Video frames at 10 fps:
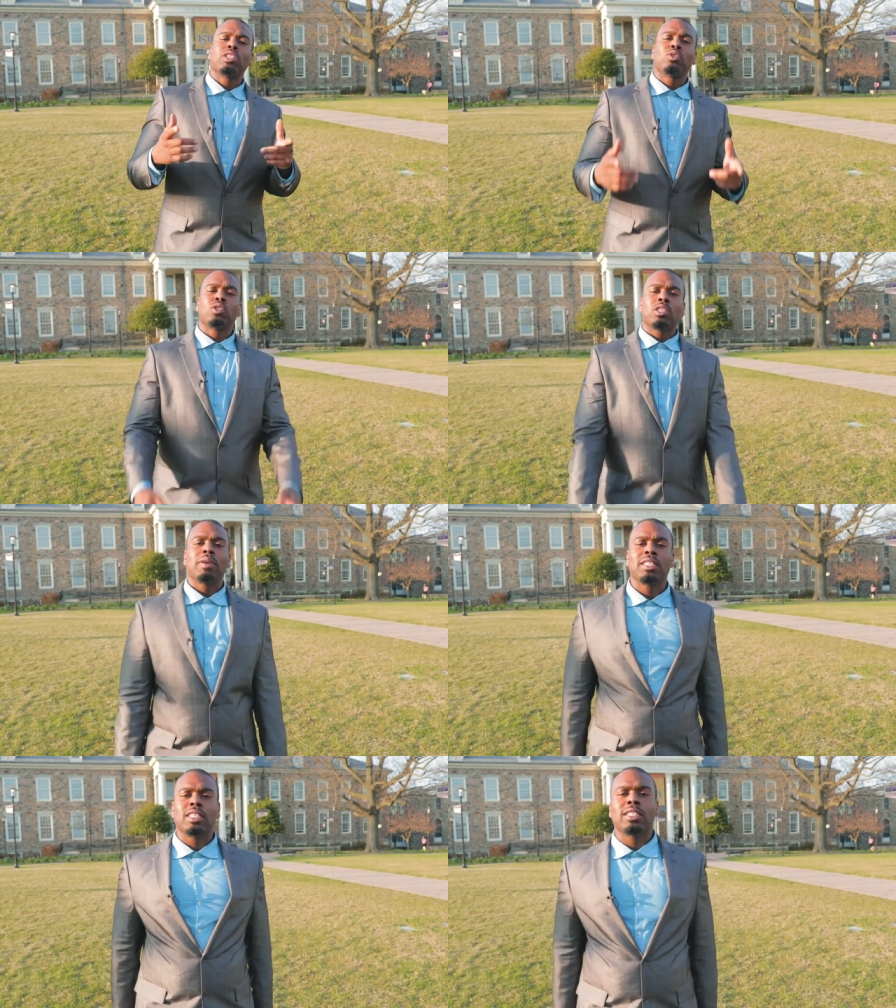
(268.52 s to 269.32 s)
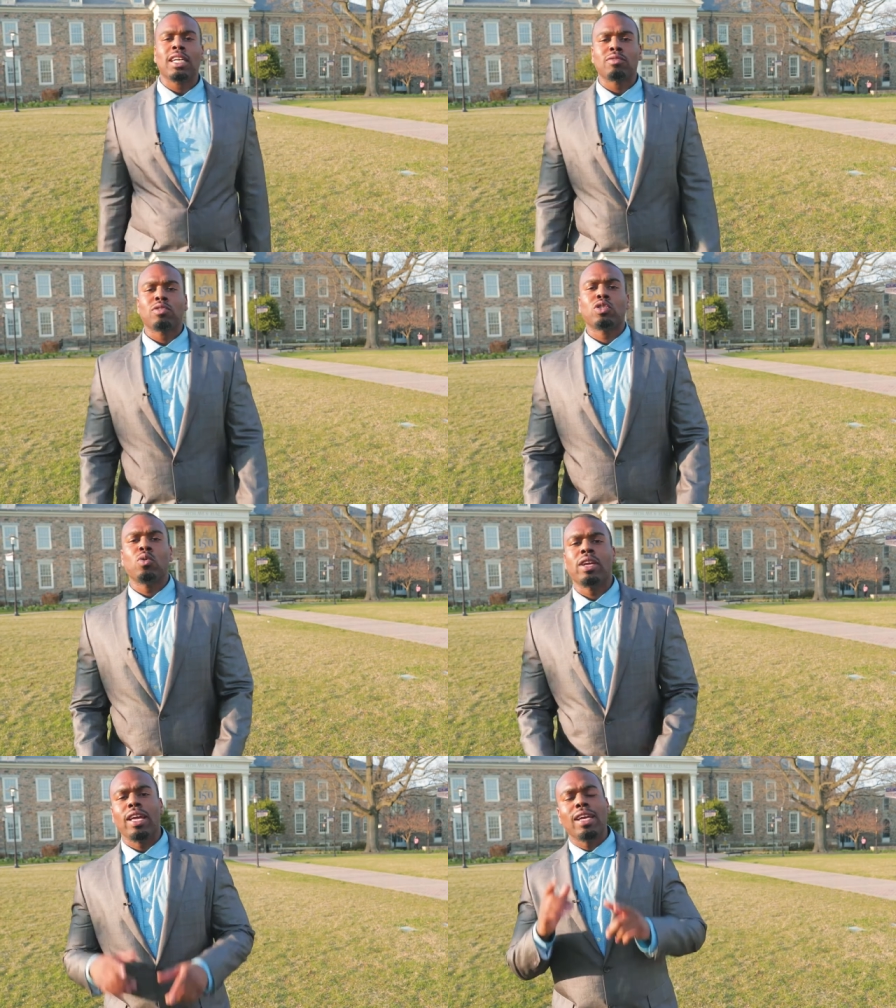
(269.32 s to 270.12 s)
the tools to be a successful
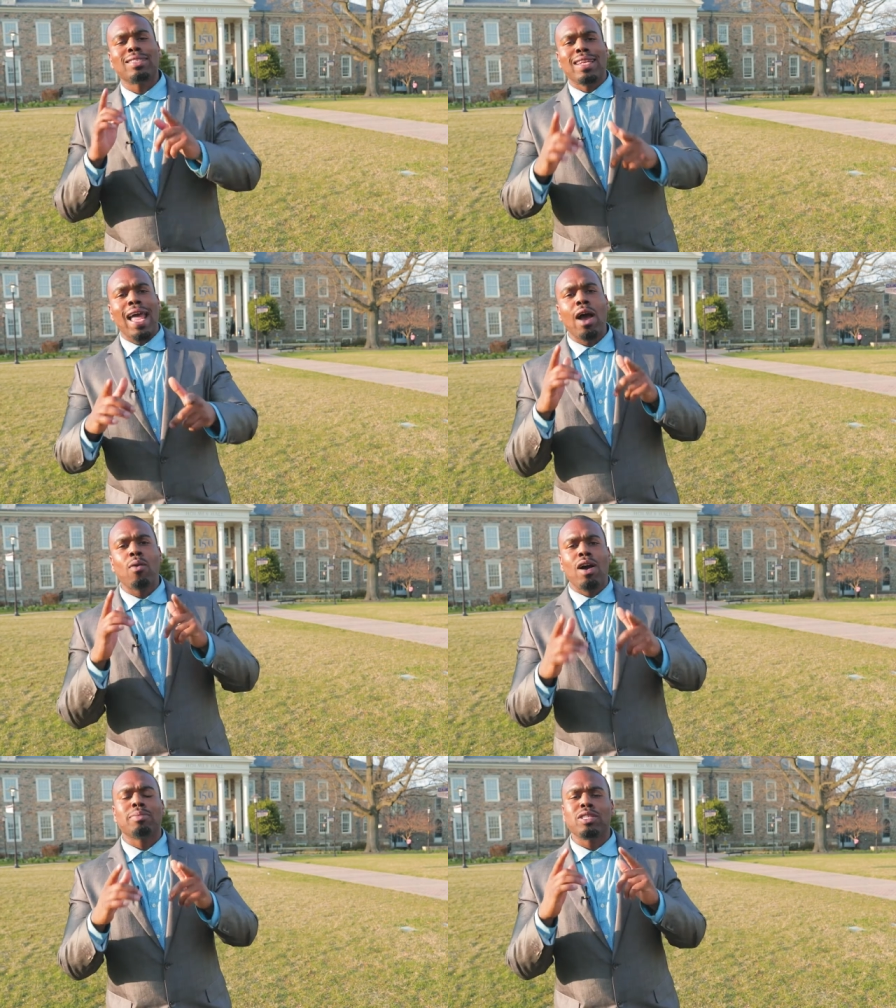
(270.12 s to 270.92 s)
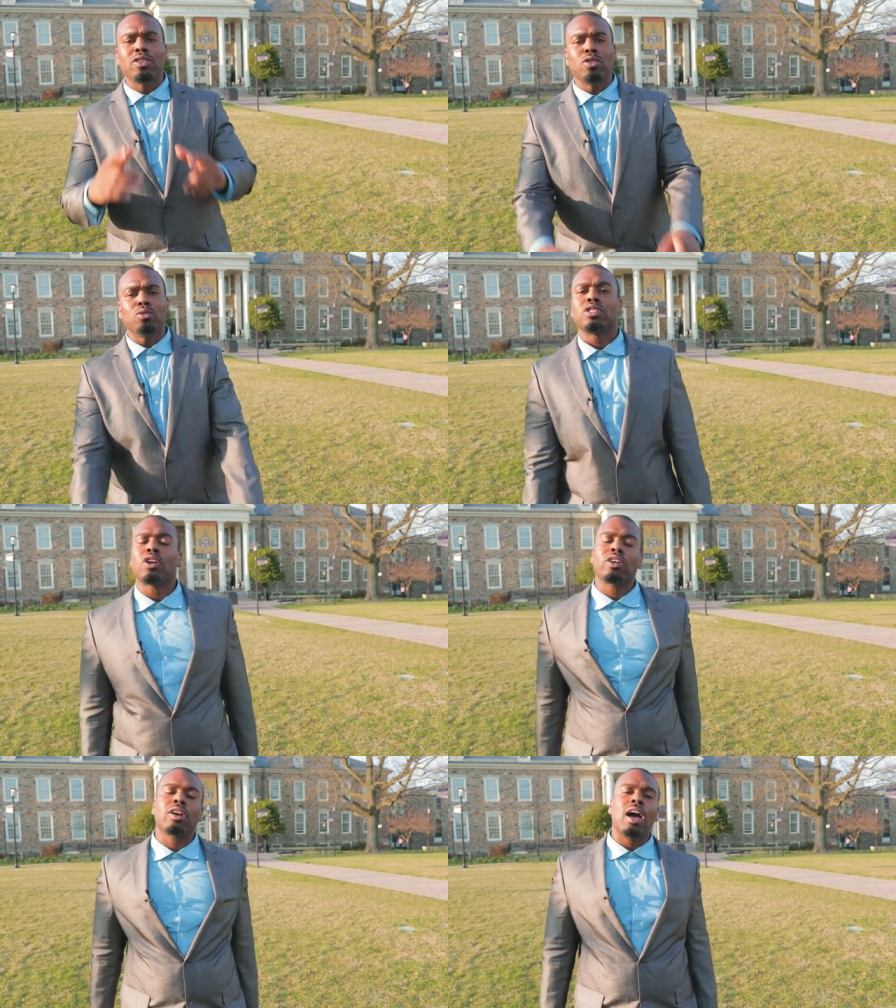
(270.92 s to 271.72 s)
student, it's now up to you.
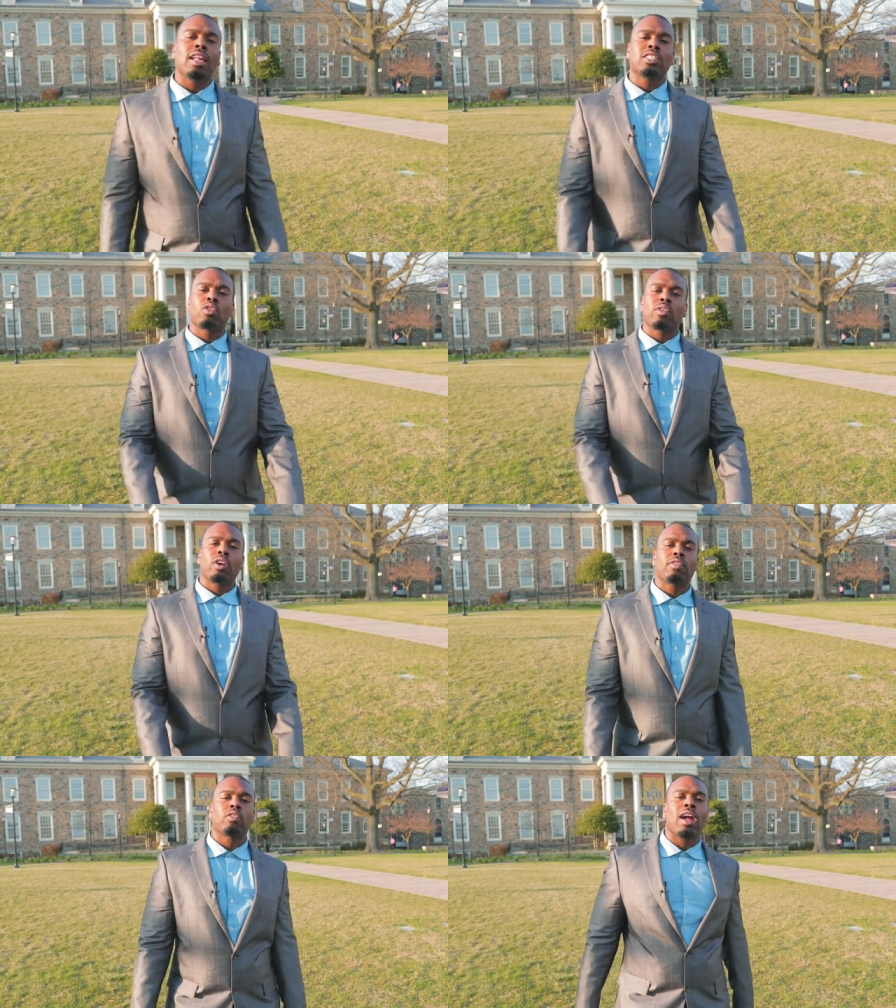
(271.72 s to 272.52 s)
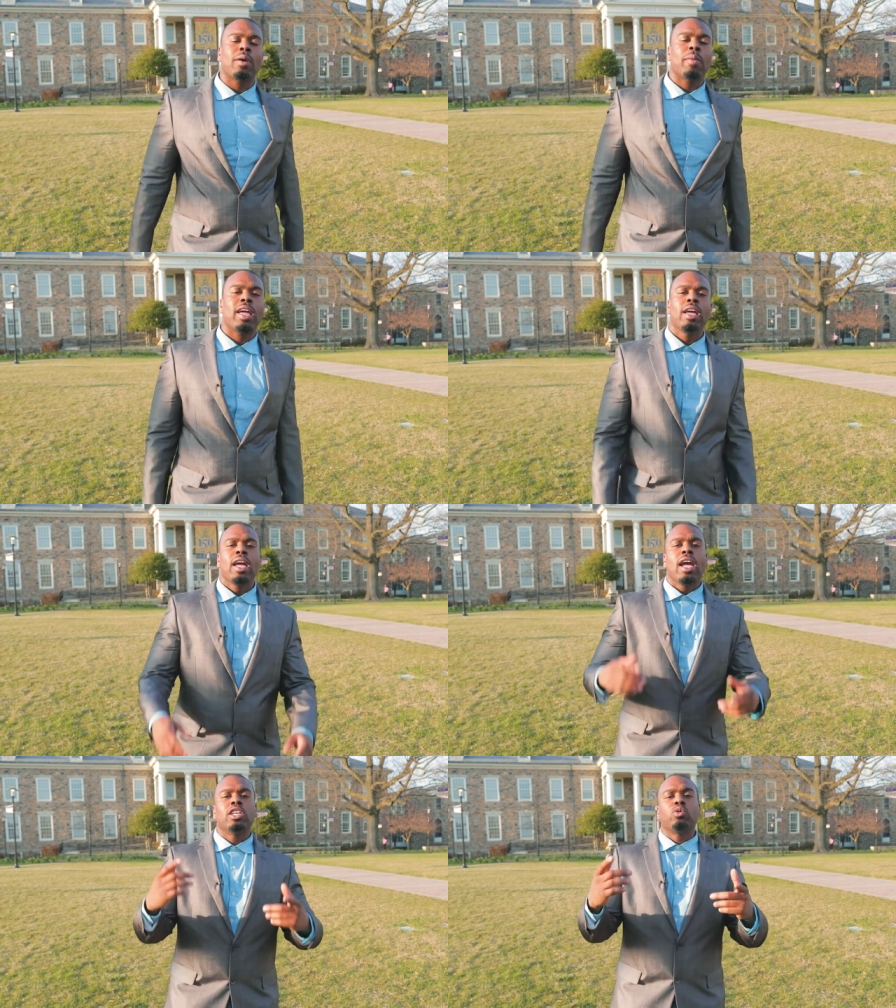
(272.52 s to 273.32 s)
Start your college career off the right way
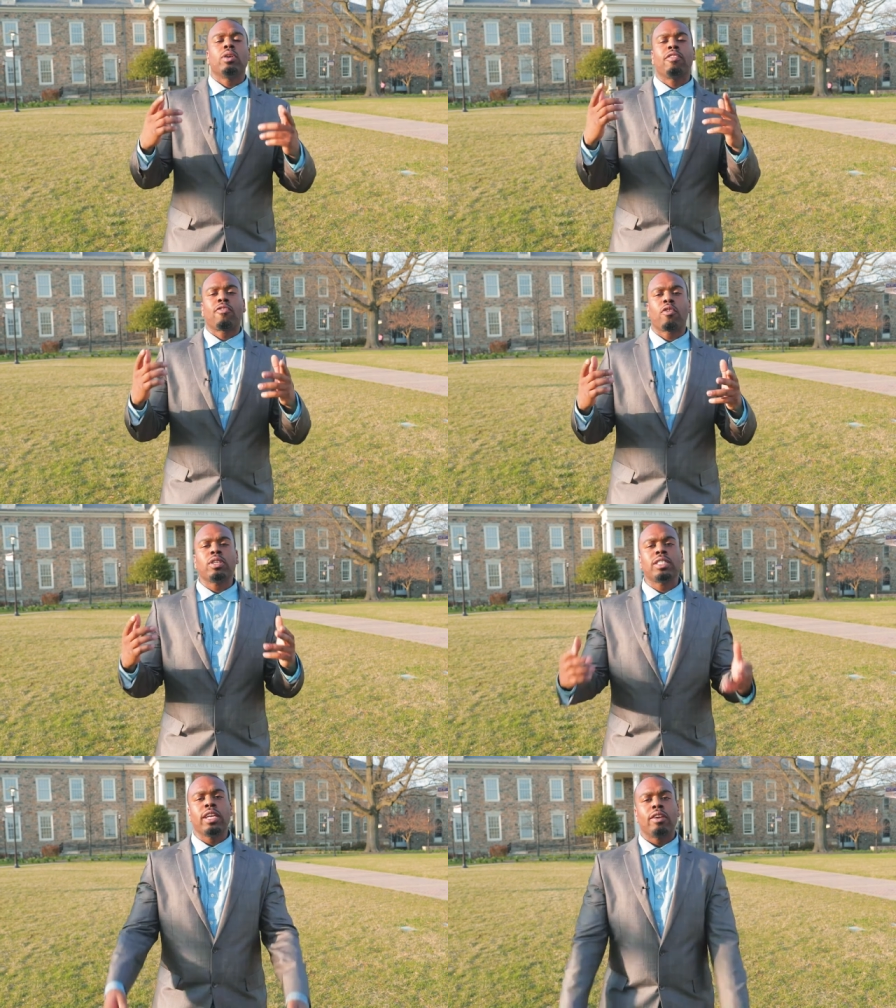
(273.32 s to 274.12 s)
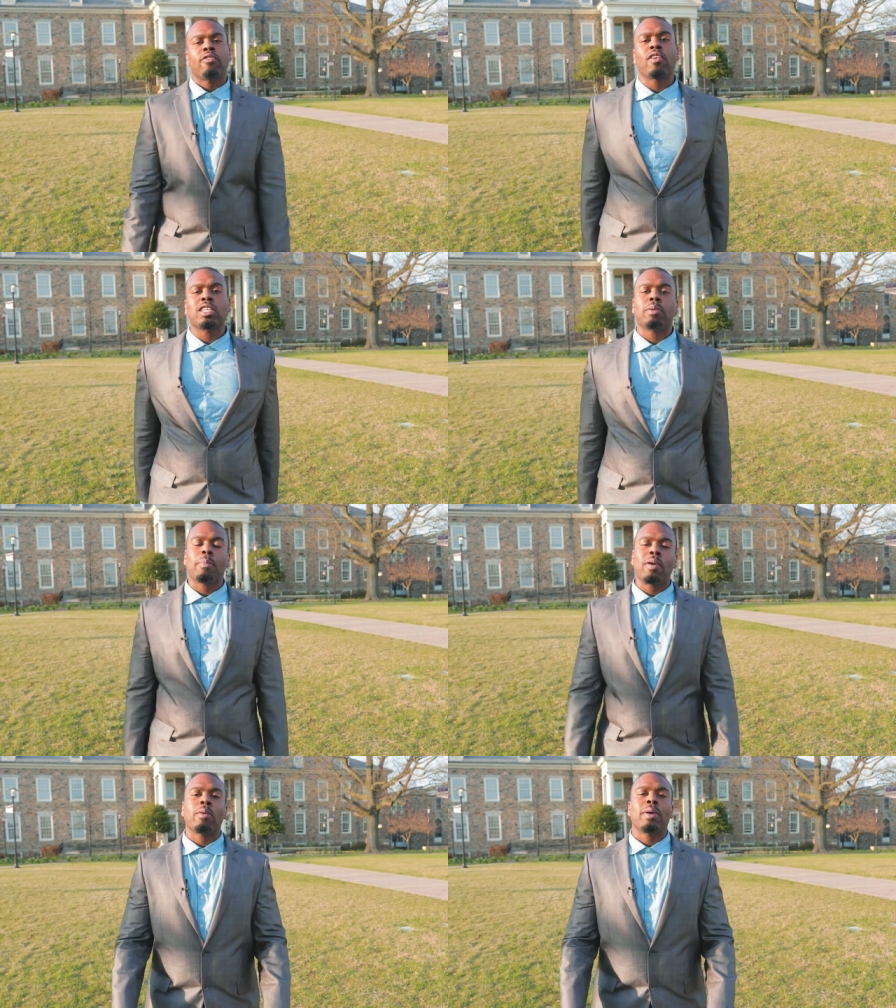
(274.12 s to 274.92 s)
and join the first year freshman
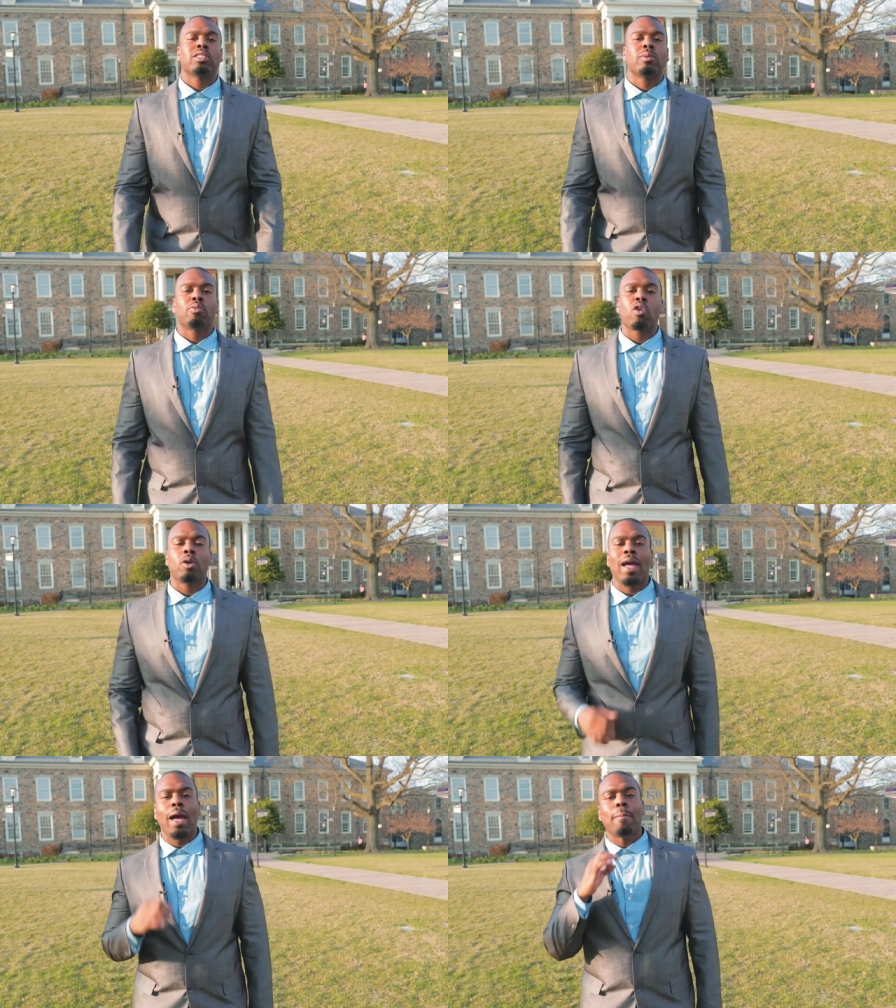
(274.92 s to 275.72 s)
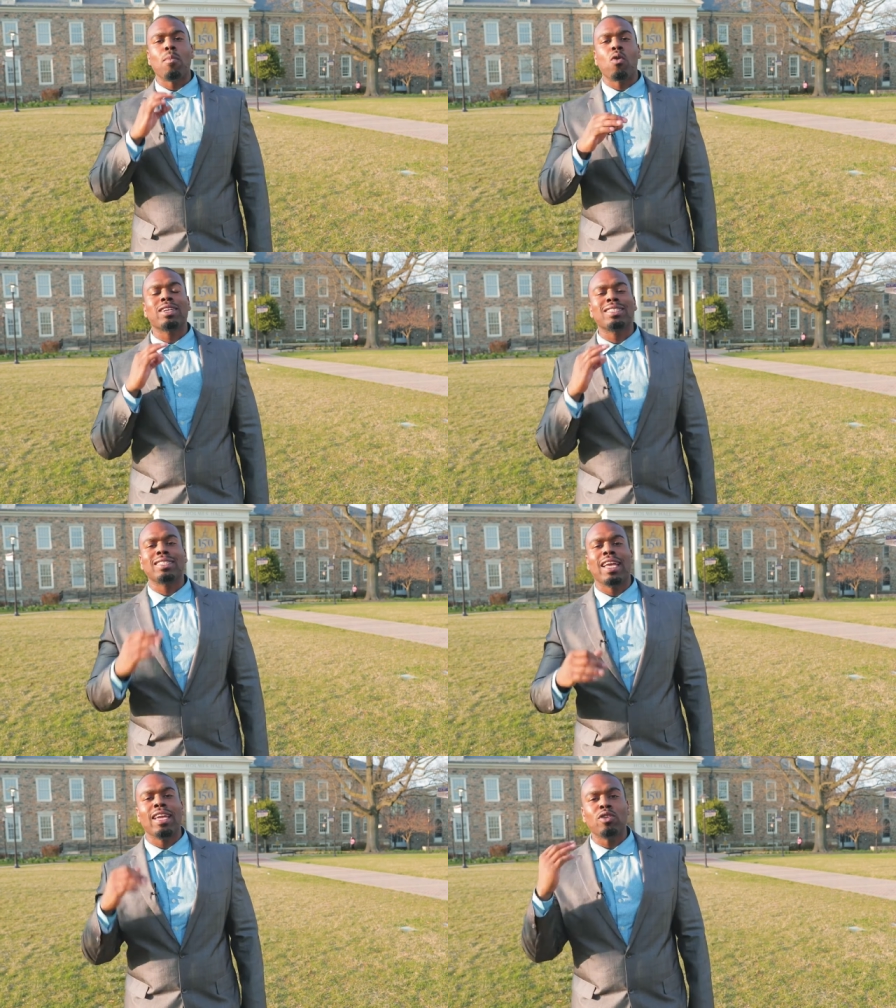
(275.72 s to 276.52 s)
peer mentoring program at Morgan
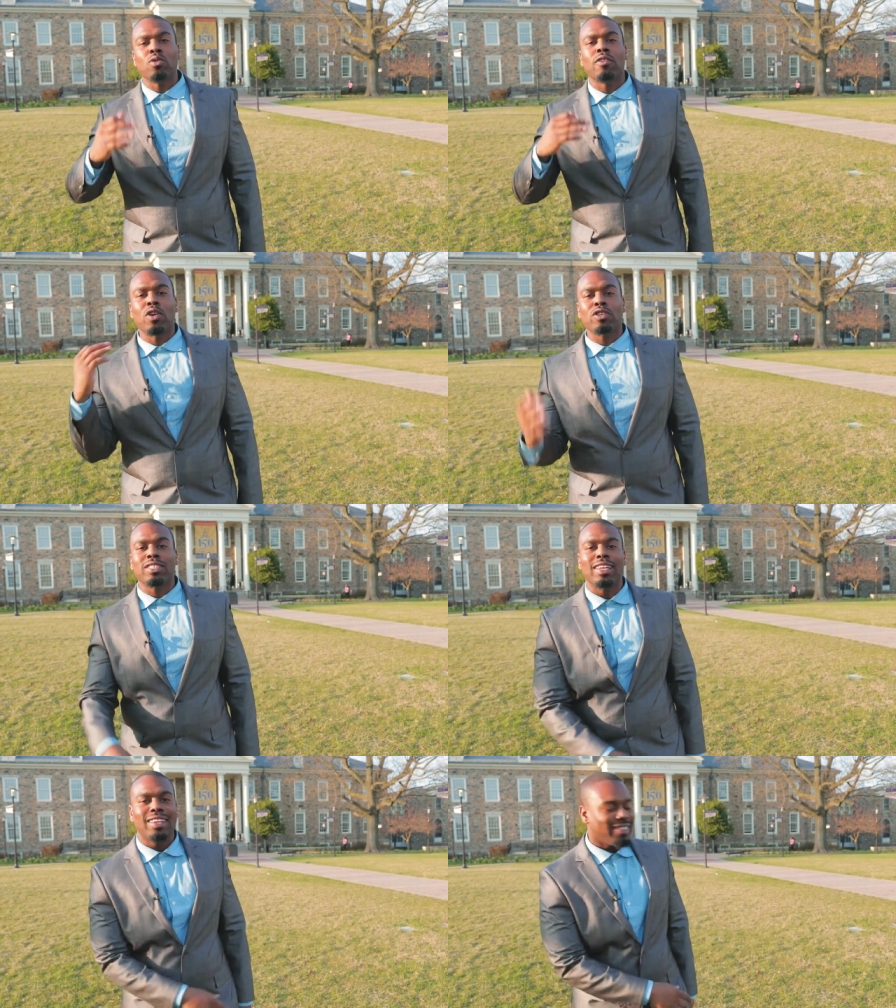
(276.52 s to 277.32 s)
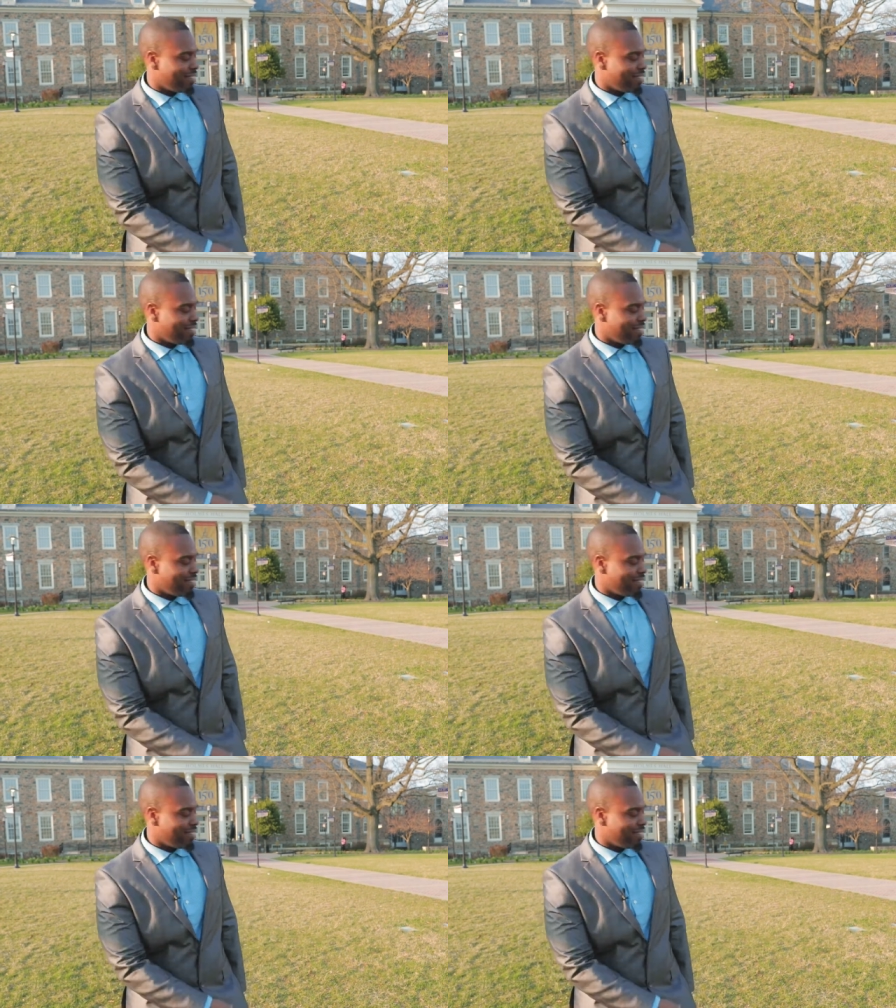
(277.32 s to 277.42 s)
State University.